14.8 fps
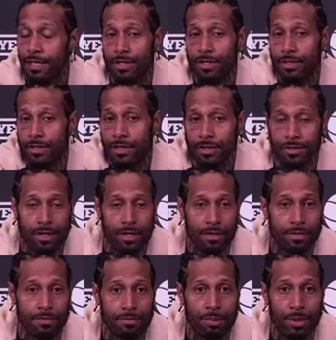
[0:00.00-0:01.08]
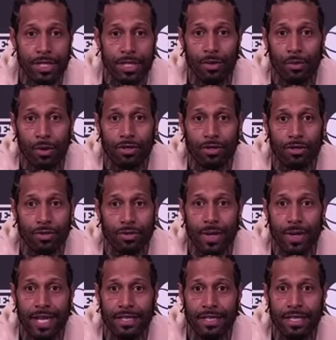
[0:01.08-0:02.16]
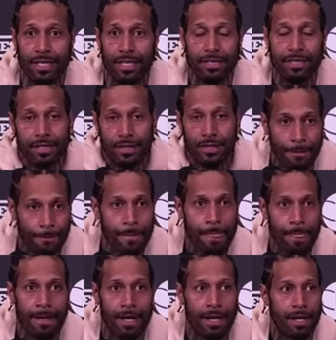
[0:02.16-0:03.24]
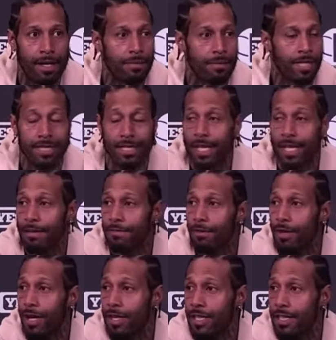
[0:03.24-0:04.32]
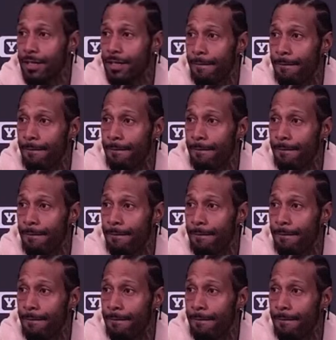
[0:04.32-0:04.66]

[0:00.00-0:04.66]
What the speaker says: So, you know, put in the work, do the right things, let the game fall how it is.